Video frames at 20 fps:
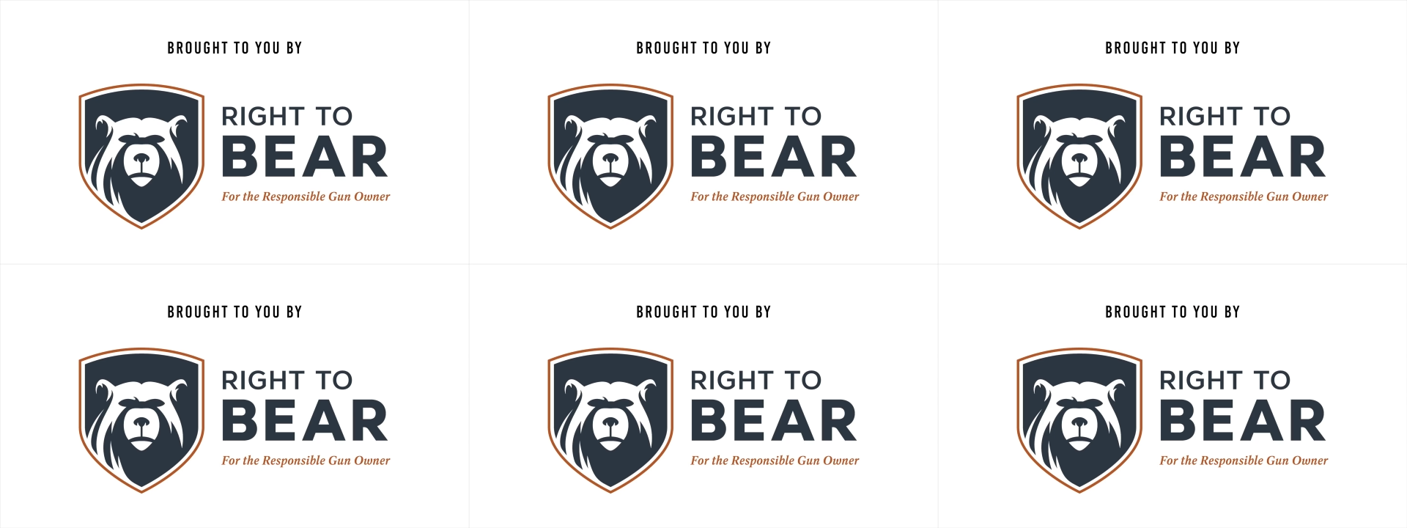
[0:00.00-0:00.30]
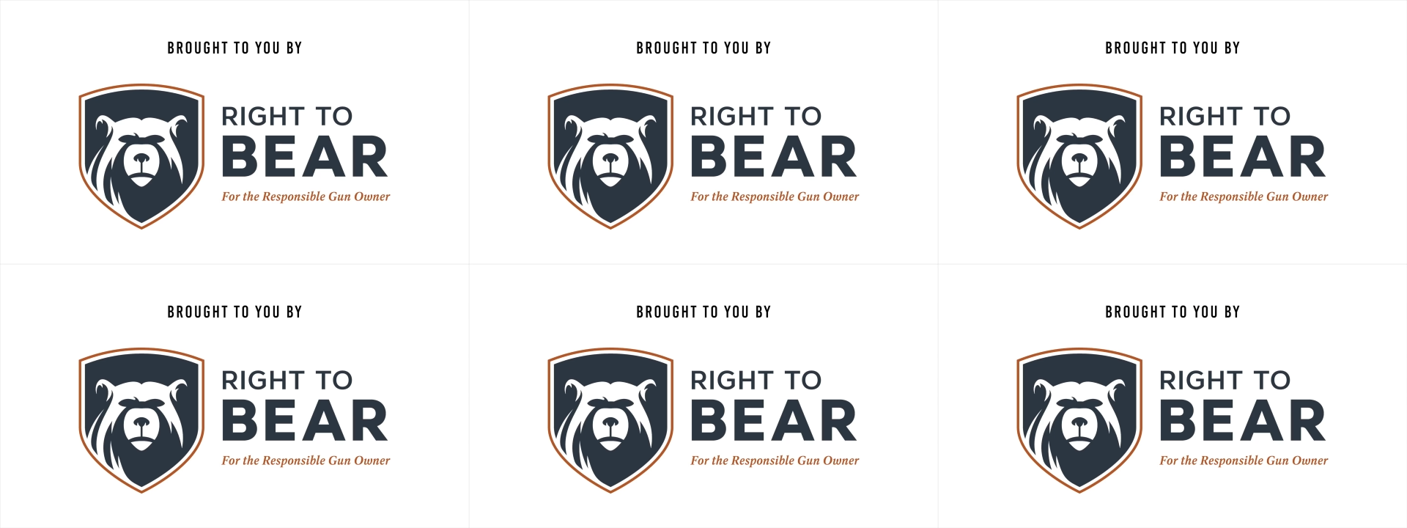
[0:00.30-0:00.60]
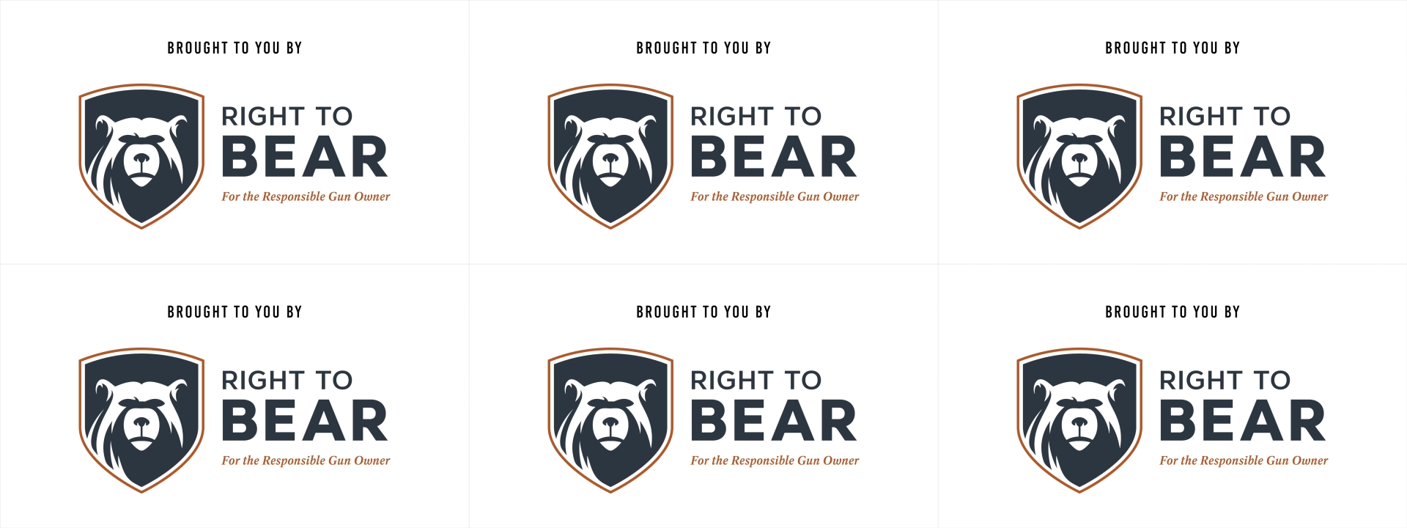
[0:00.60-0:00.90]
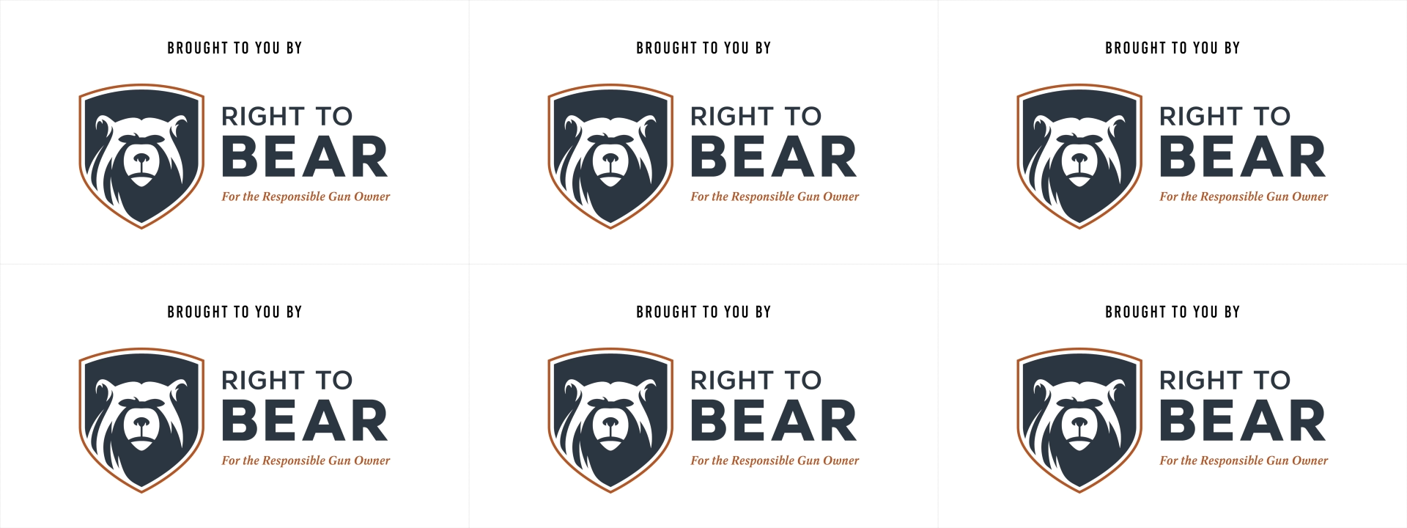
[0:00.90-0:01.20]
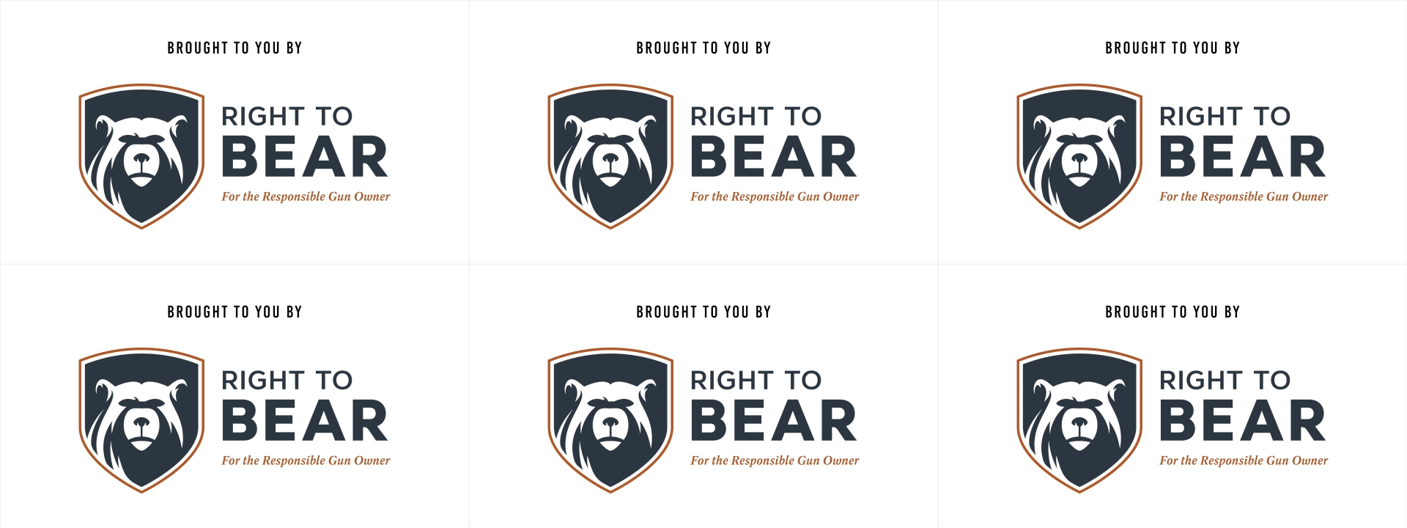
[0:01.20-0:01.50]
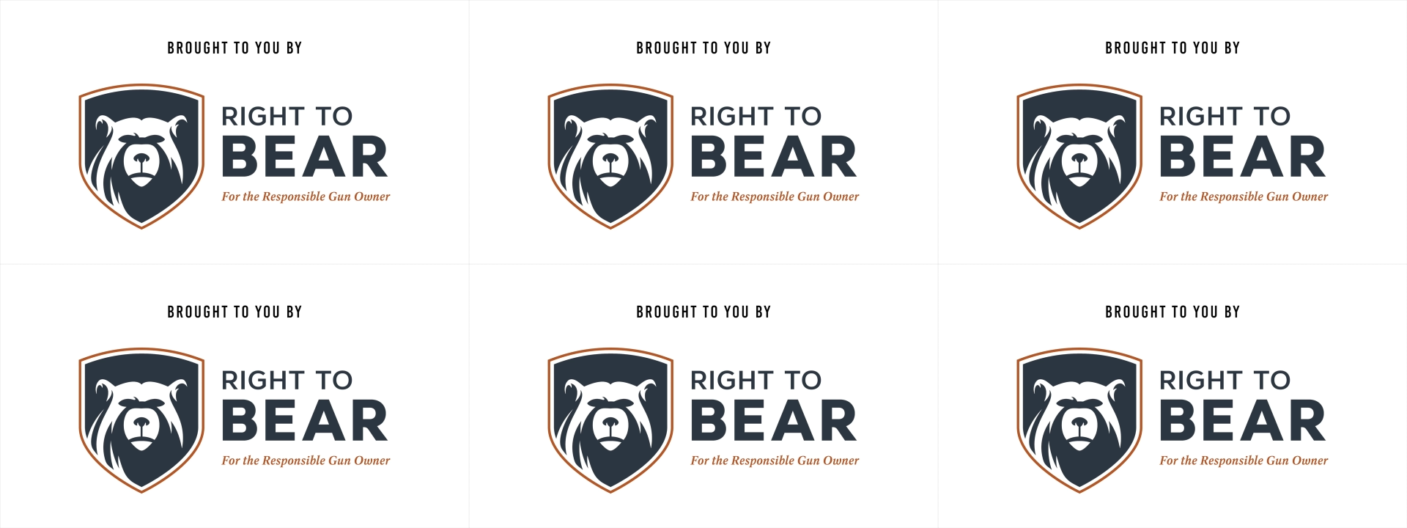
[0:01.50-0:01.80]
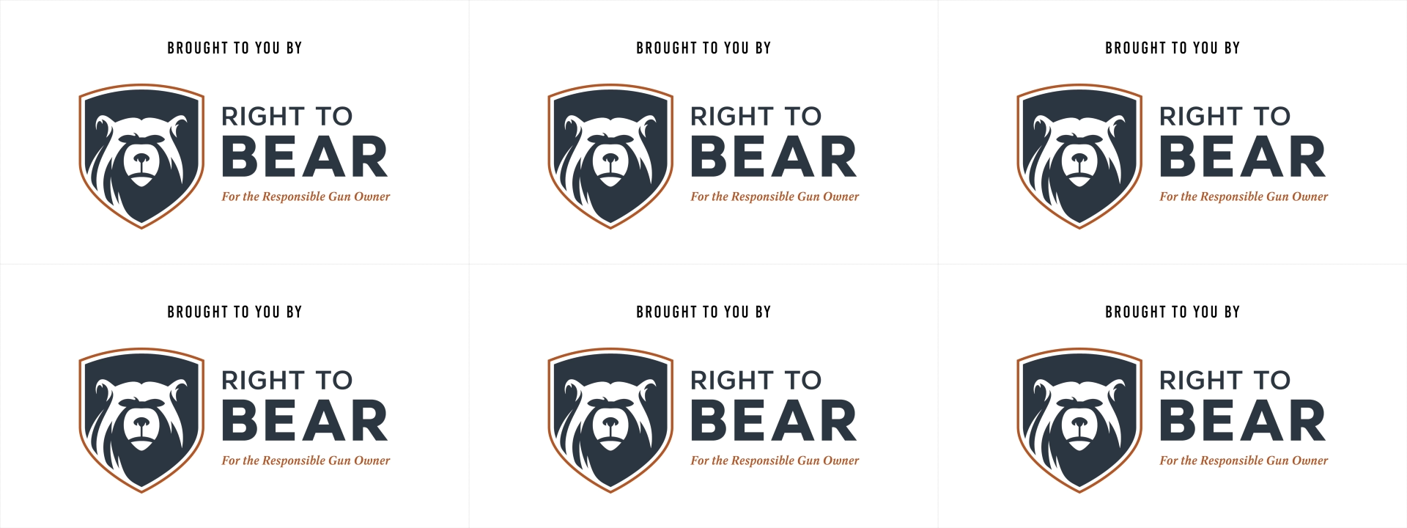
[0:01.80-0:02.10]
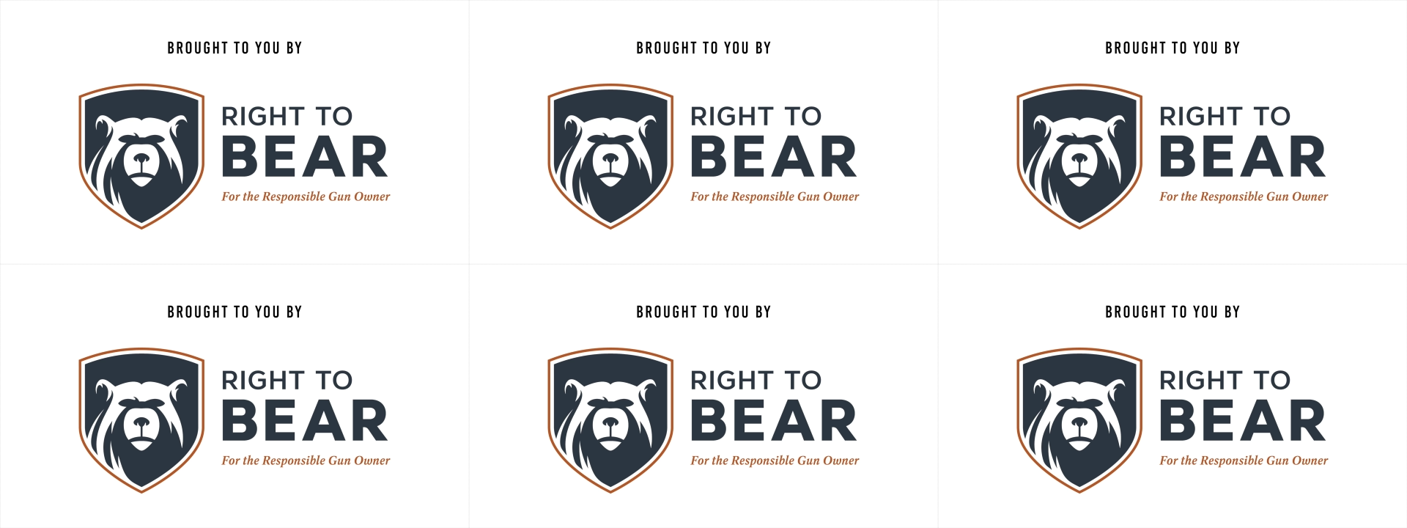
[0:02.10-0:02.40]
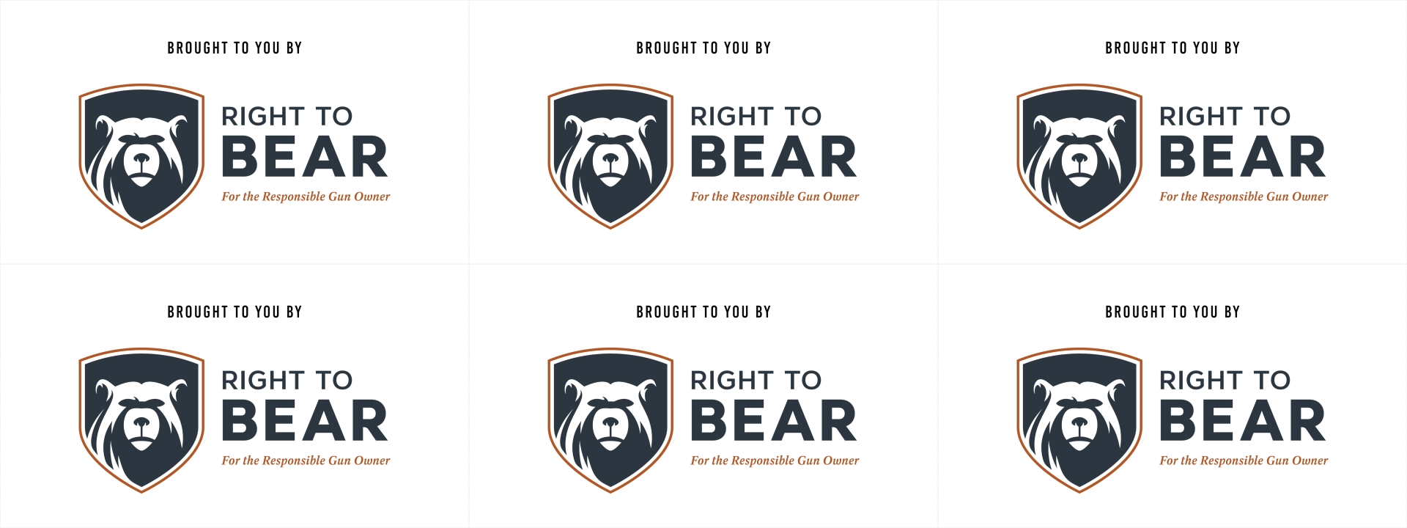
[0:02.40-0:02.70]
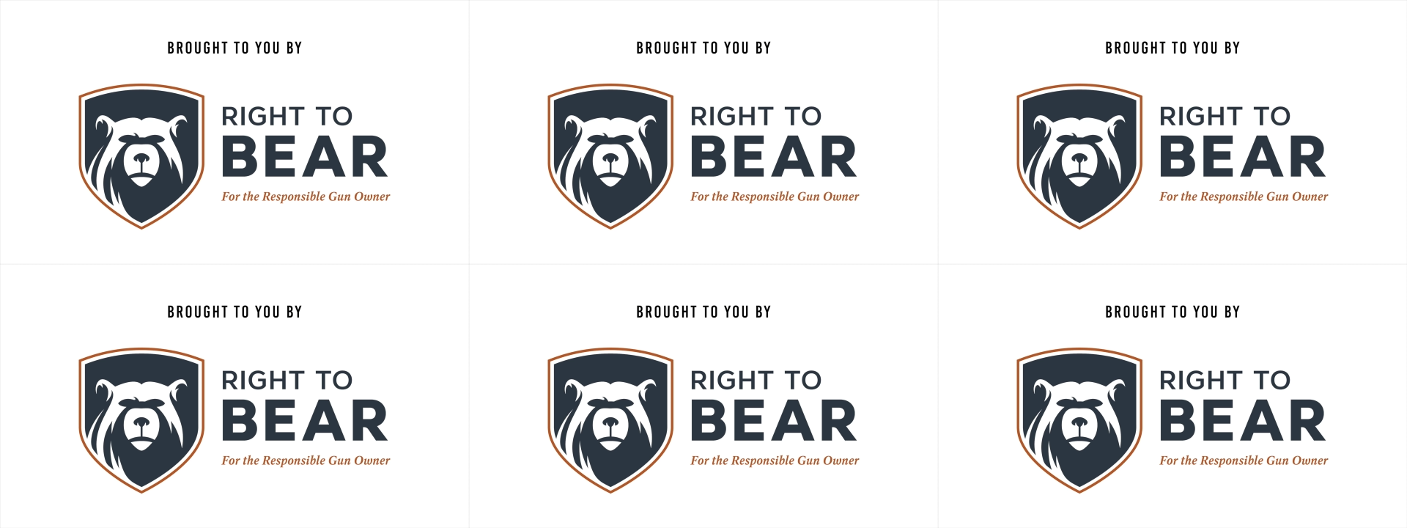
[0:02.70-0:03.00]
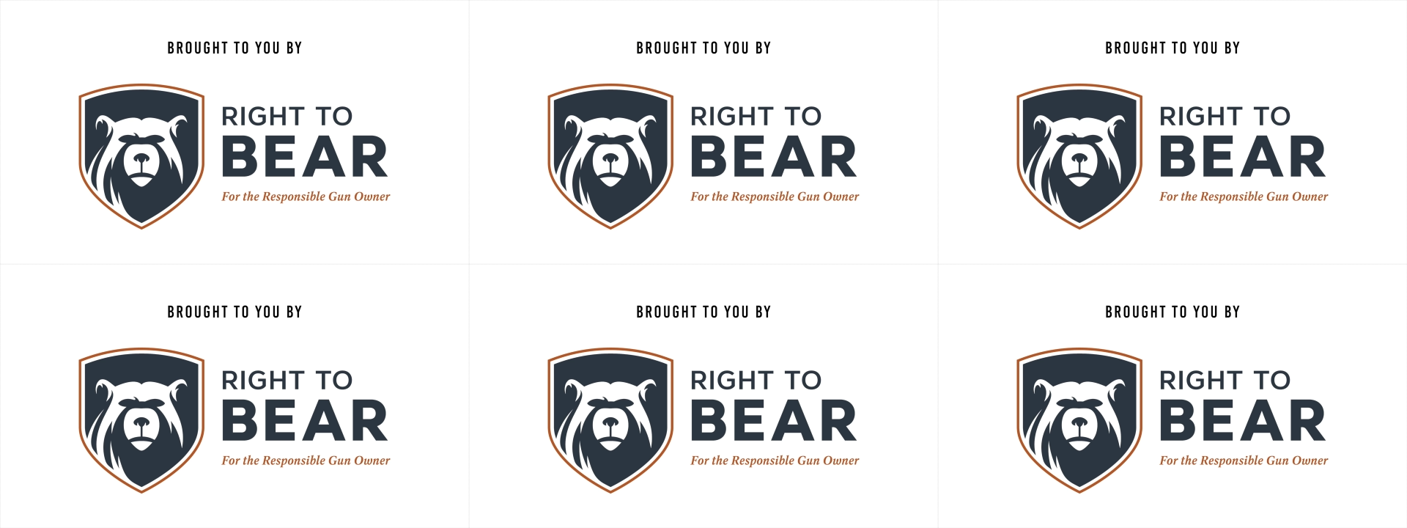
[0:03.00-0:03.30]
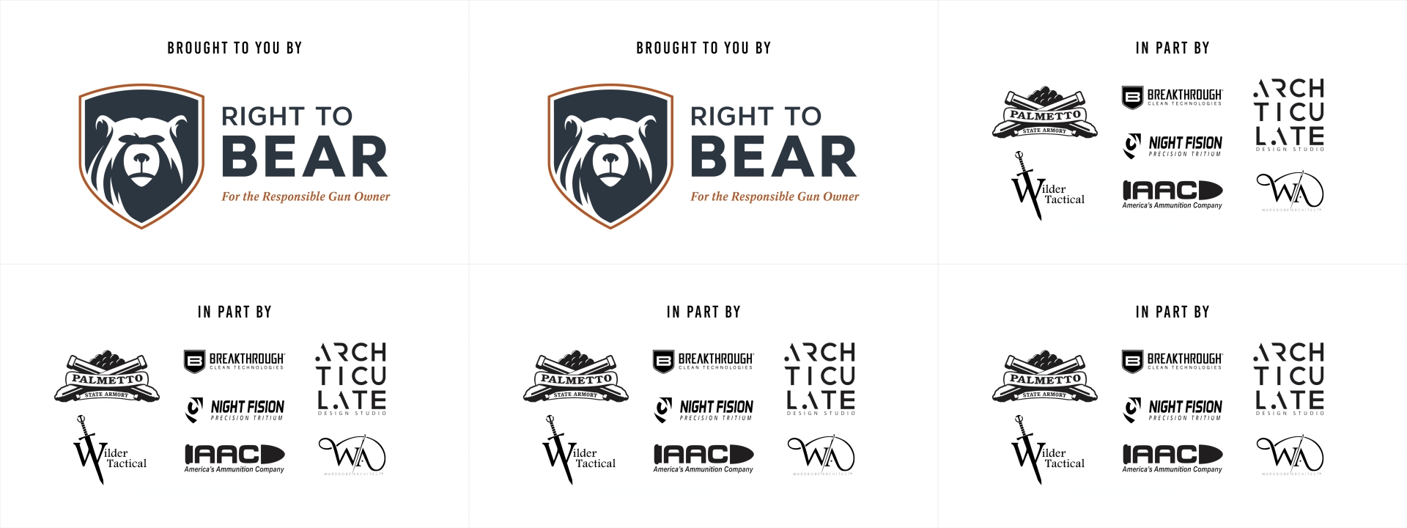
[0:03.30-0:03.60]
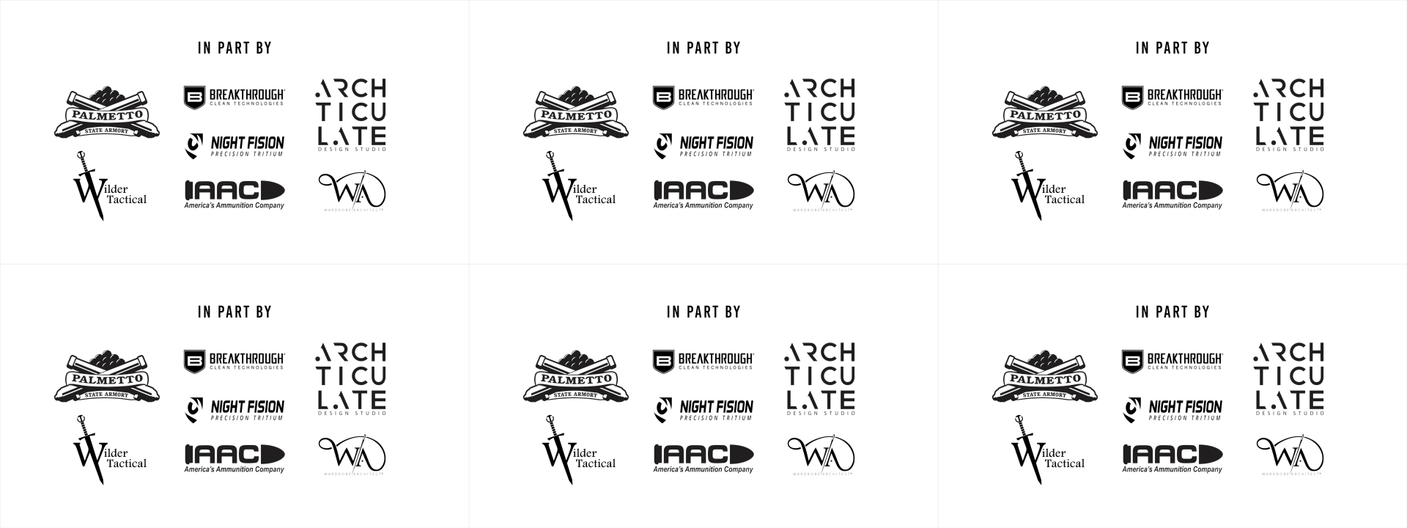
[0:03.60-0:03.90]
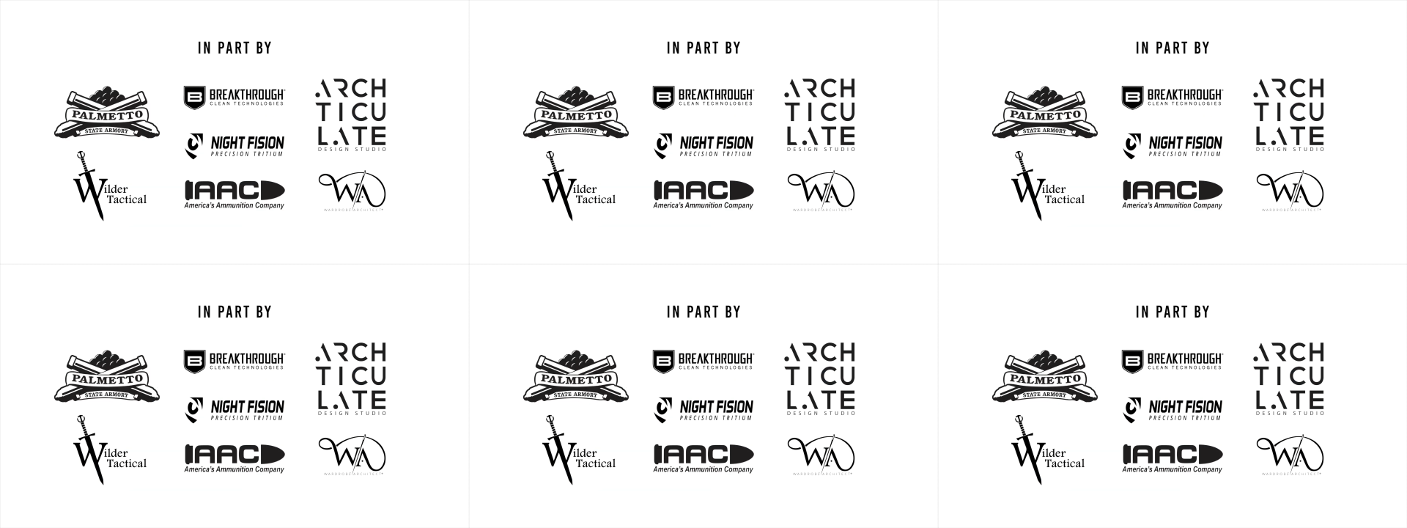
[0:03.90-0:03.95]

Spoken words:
Nobody's mouth can be seen.